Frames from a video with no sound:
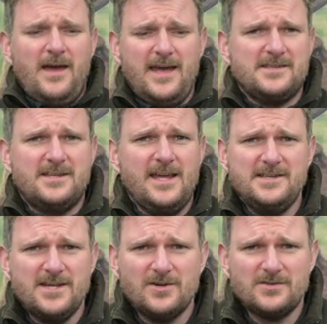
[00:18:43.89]
It's an
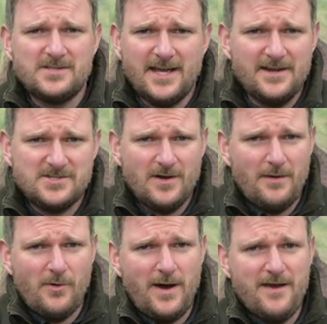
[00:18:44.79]
easy gun to get
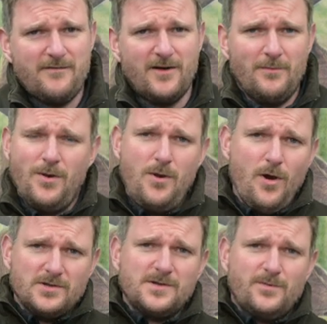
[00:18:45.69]
2M away from,
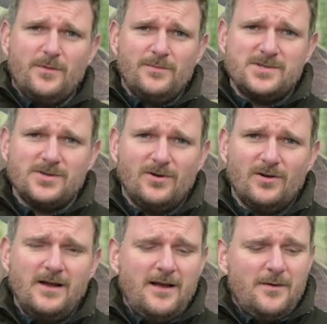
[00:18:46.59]
not a problem at all.